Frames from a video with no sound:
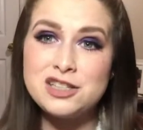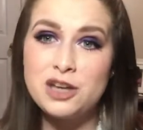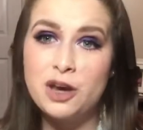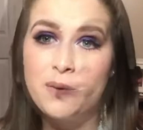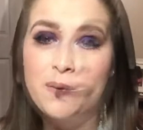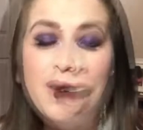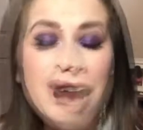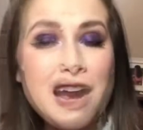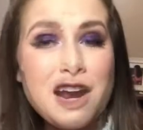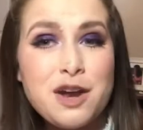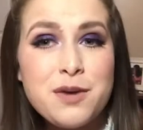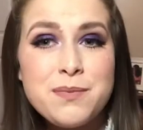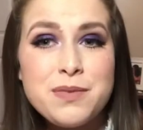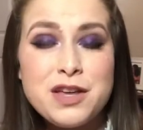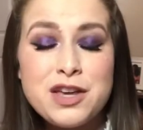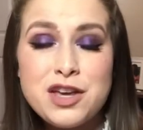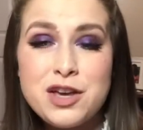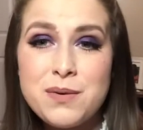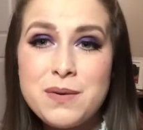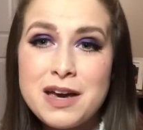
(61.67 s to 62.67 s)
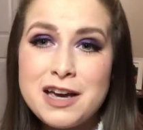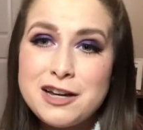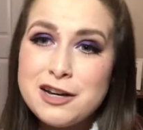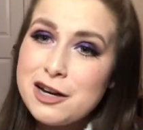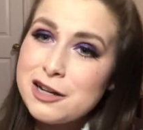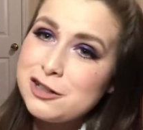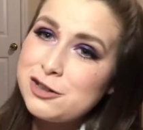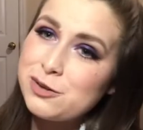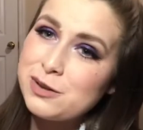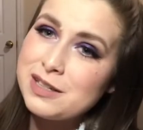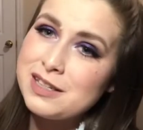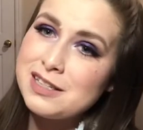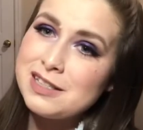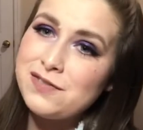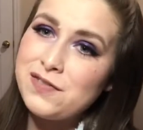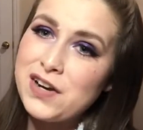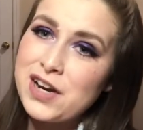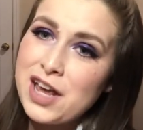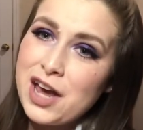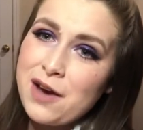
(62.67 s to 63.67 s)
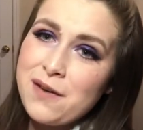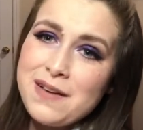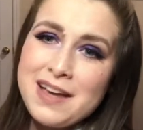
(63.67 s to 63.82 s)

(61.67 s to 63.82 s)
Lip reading: So I hope that you enjoy this video,